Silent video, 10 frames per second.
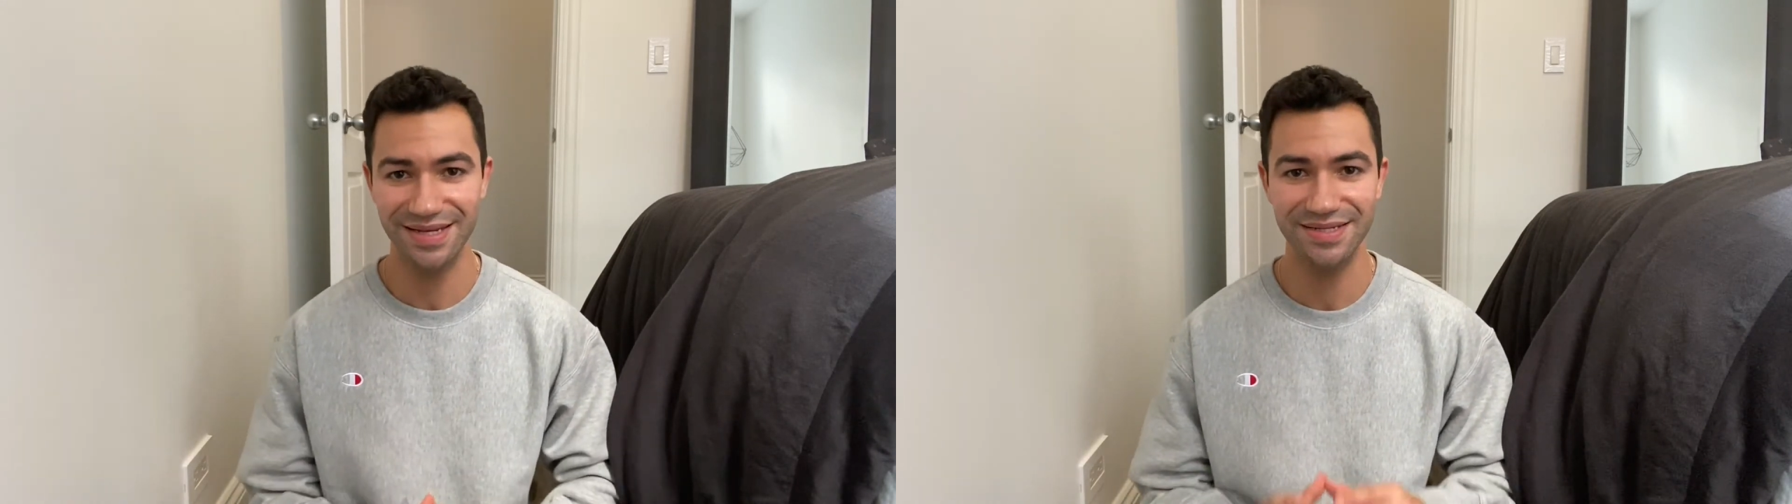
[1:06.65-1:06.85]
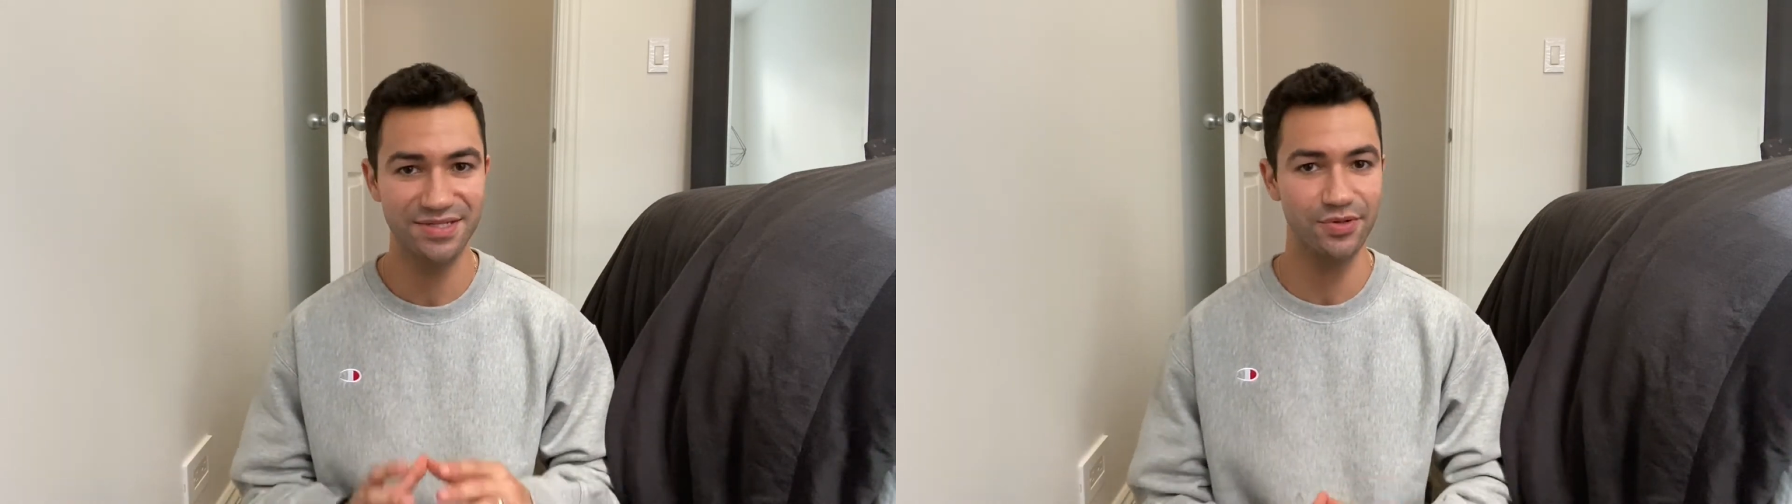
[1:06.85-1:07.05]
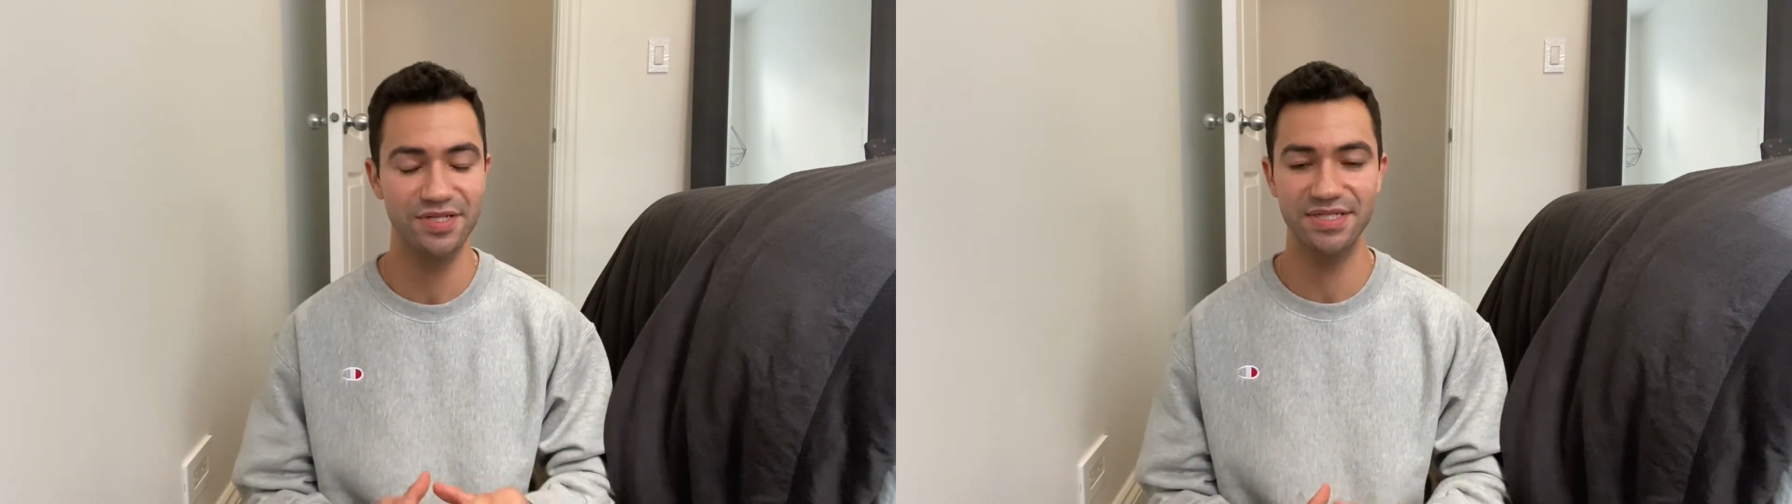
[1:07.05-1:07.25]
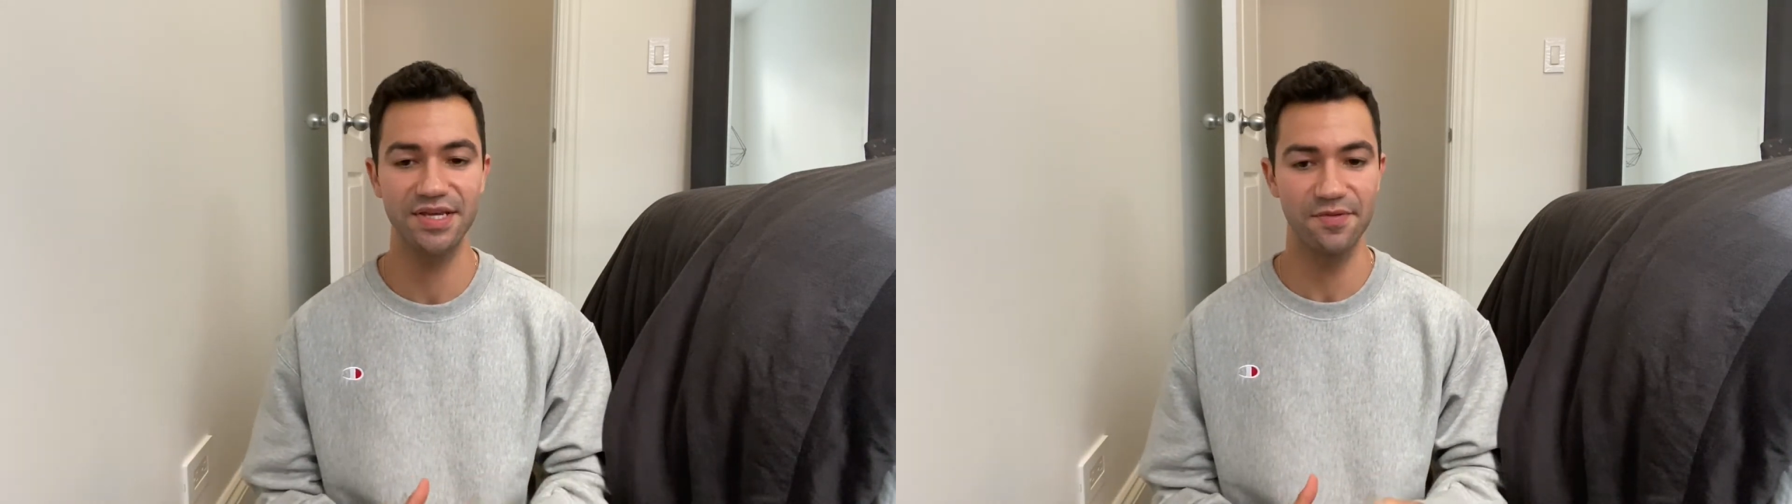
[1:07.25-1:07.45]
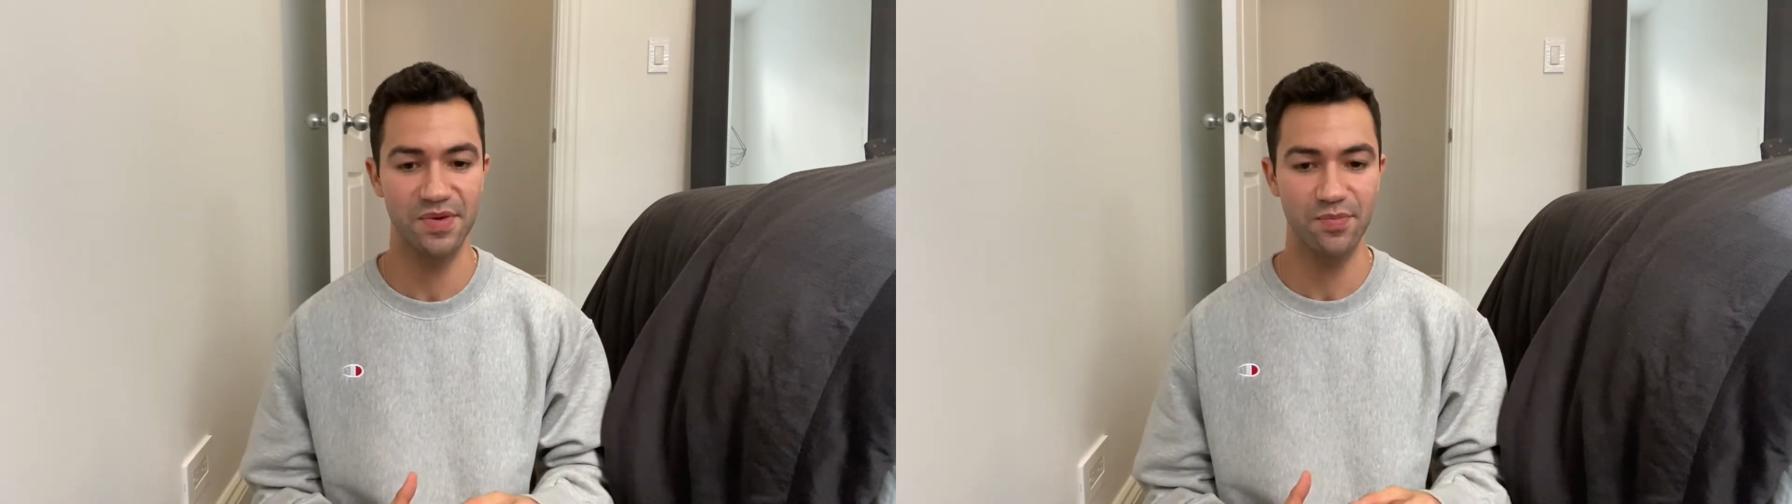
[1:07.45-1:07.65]
Seriously,
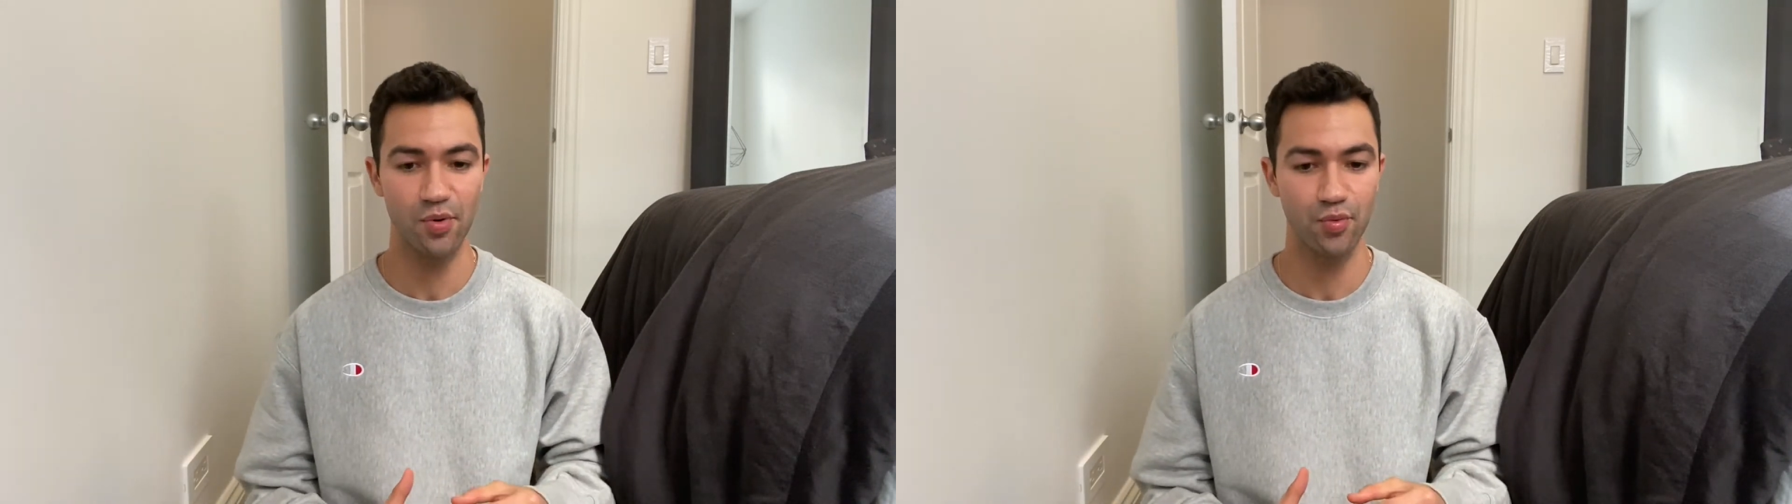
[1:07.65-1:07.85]
the people who